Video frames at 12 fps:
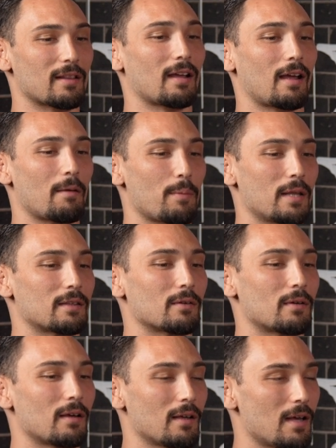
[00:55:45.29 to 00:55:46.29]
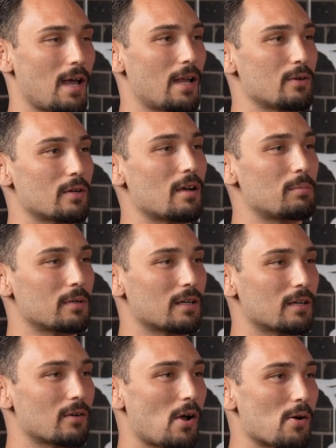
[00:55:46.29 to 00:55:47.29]
Like I knew a couple
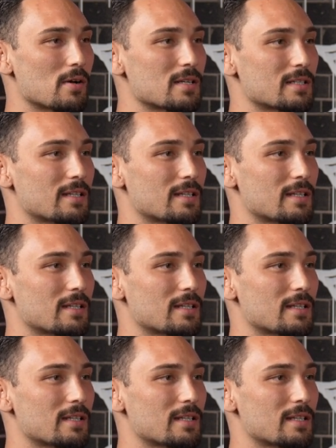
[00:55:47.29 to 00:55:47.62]
good growers,